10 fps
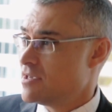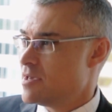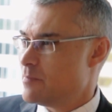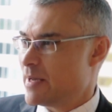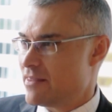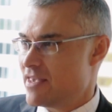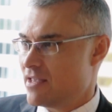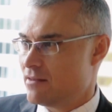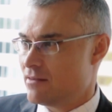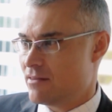but
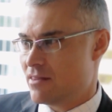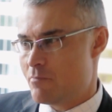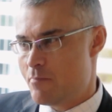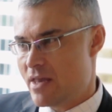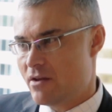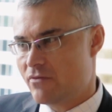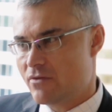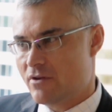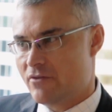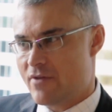then the benefit
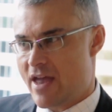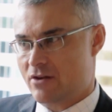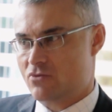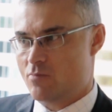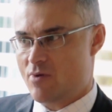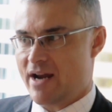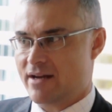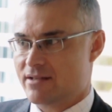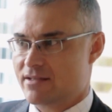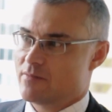of actual
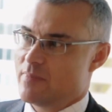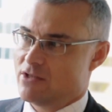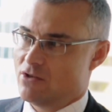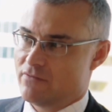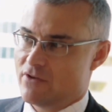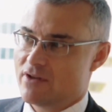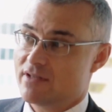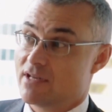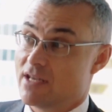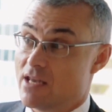practice compared to
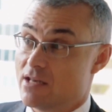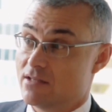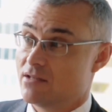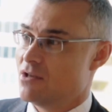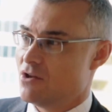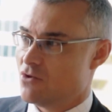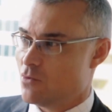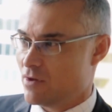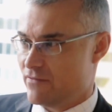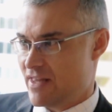university is all
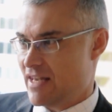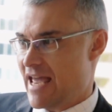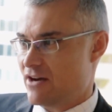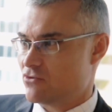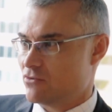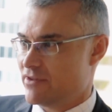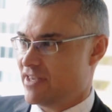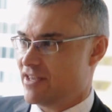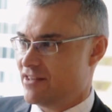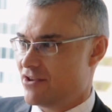of the lateral
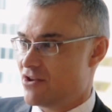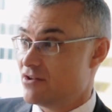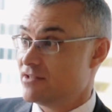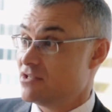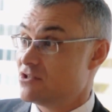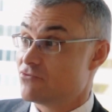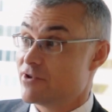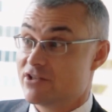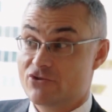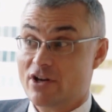thinking that goes into
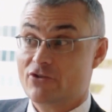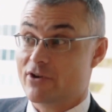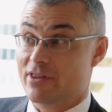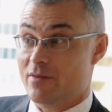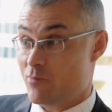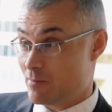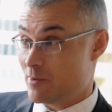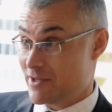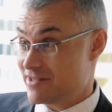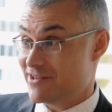restructuring the problem
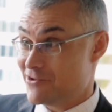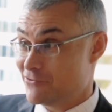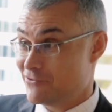itself.